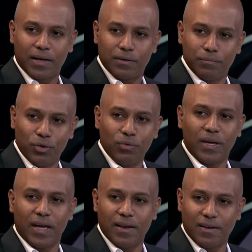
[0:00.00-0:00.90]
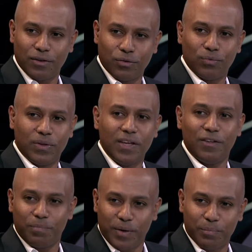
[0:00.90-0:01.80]
communicating to
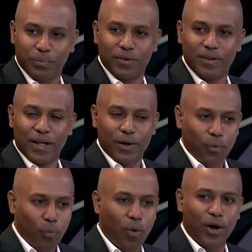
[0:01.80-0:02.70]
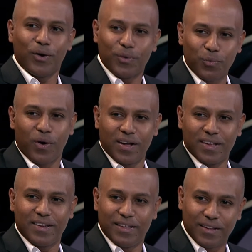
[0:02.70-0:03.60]
these people
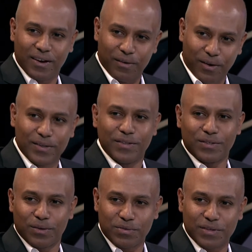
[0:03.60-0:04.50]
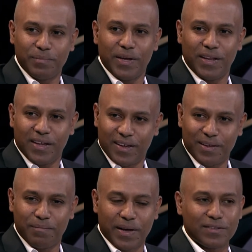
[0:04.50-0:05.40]
one-on-one on social media
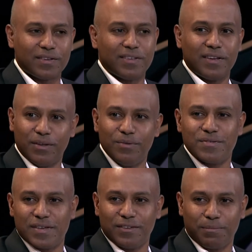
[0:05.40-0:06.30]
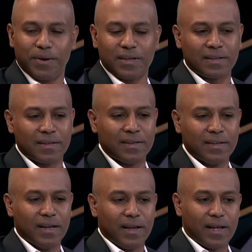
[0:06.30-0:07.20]
and messaging using Sprinklr.
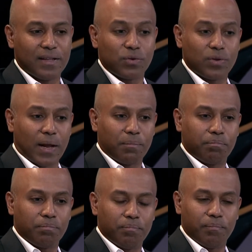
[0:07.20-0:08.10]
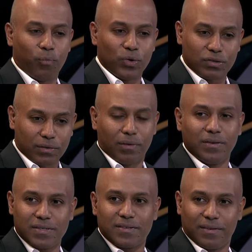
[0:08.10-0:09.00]
And so that was
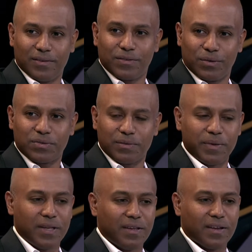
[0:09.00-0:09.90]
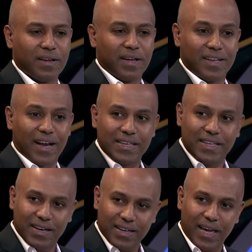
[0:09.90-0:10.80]
launched on social media. The
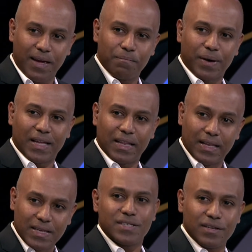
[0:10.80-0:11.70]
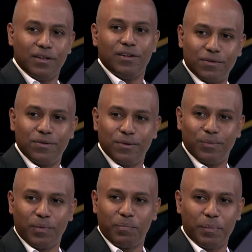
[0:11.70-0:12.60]
idea came by listening to
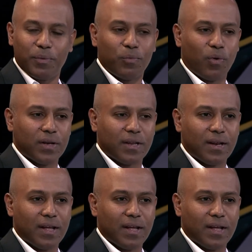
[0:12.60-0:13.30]
what people wanted,